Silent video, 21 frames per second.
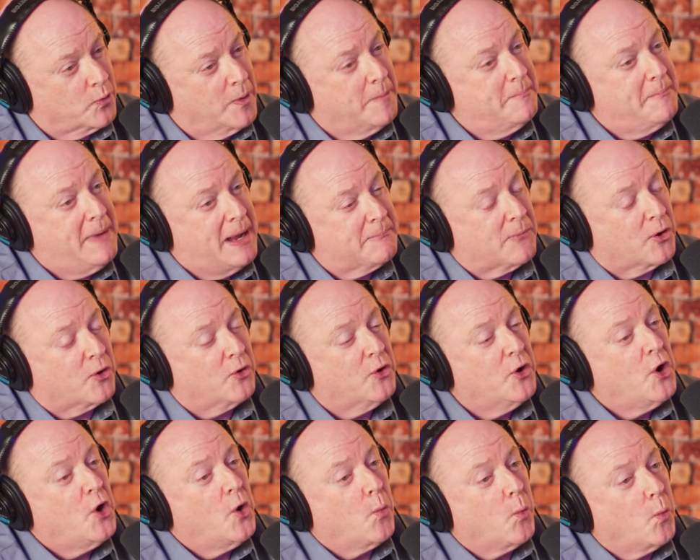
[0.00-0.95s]
Remember,
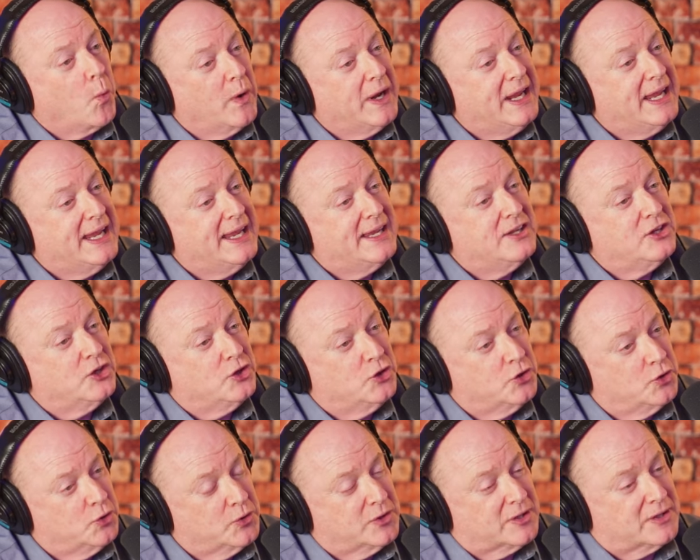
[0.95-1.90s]
mm. we
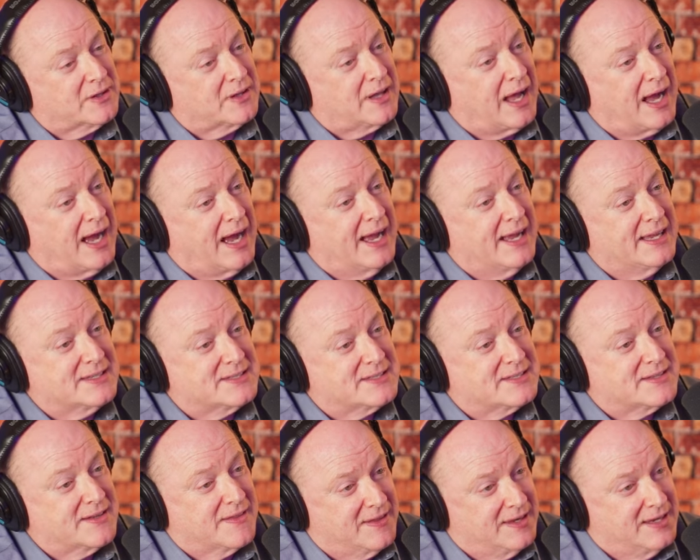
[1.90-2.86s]

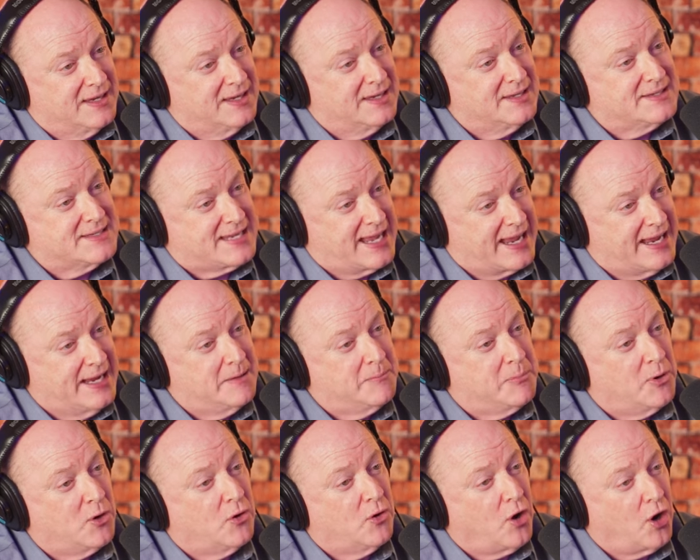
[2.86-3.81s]
utilize the
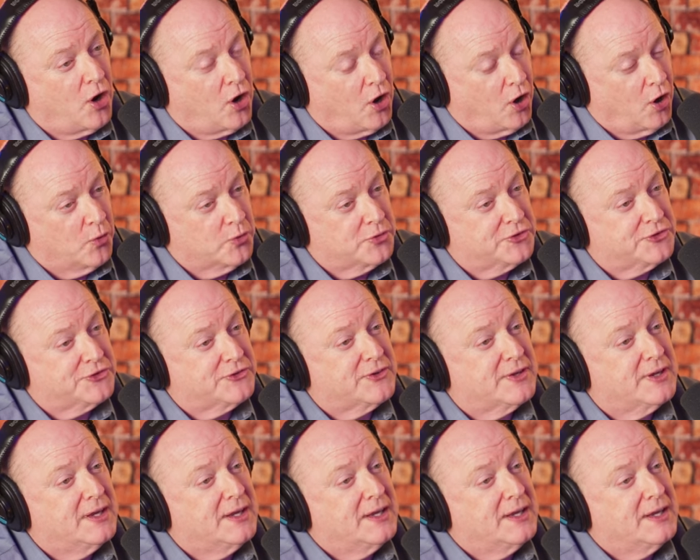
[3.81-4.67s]
table host